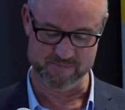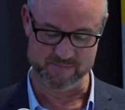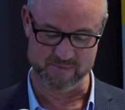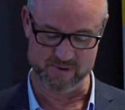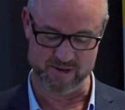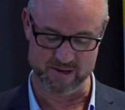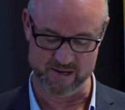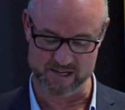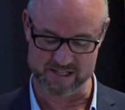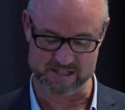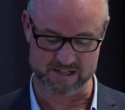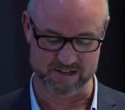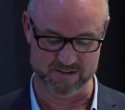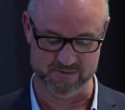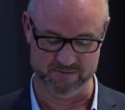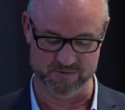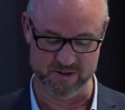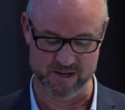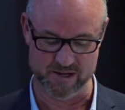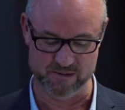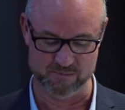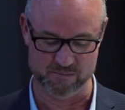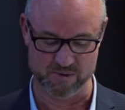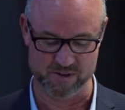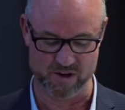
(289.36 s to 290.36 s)
Excellent
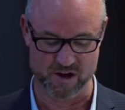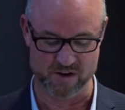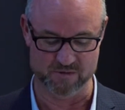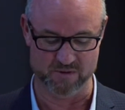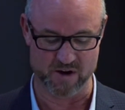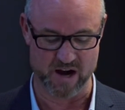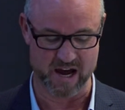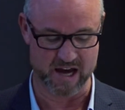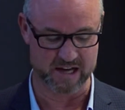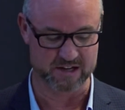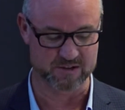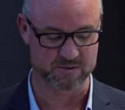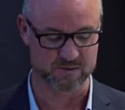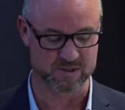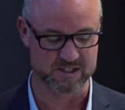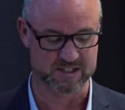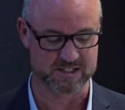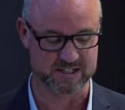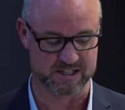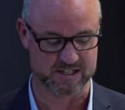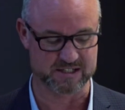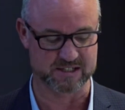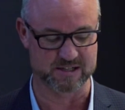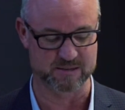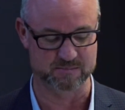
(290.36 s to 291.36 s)
event with over
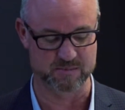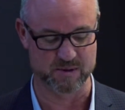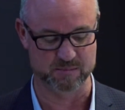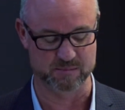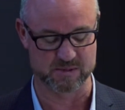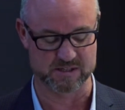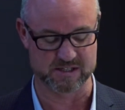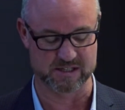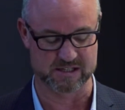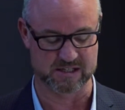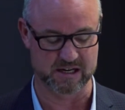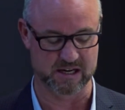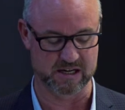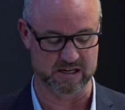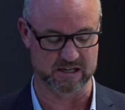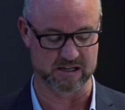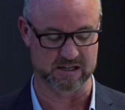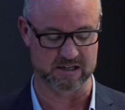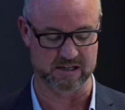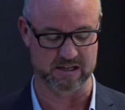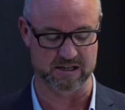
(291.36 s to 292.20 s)
160 members attending.